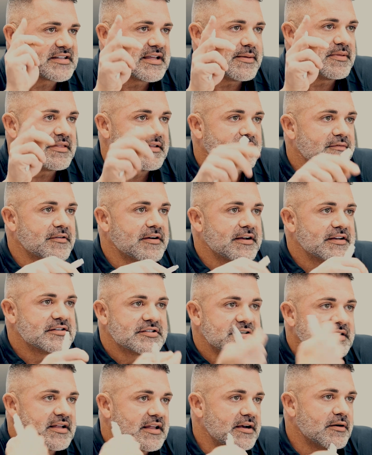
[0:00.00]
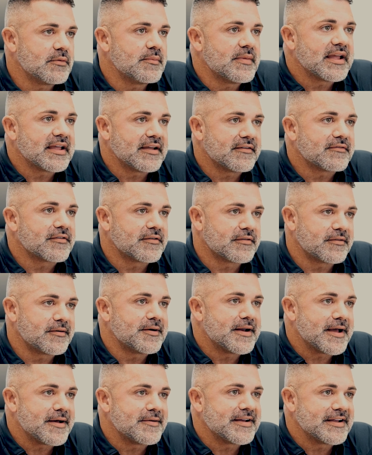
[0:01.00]
keep it in the fridge, and it'll make it further
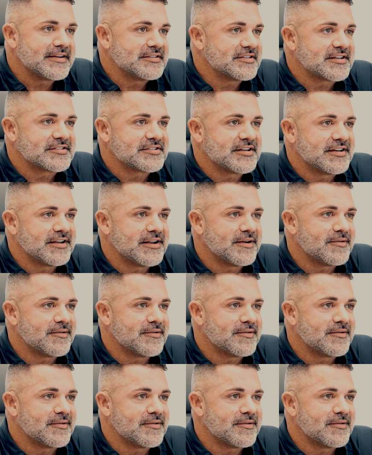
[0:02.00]
down digestion.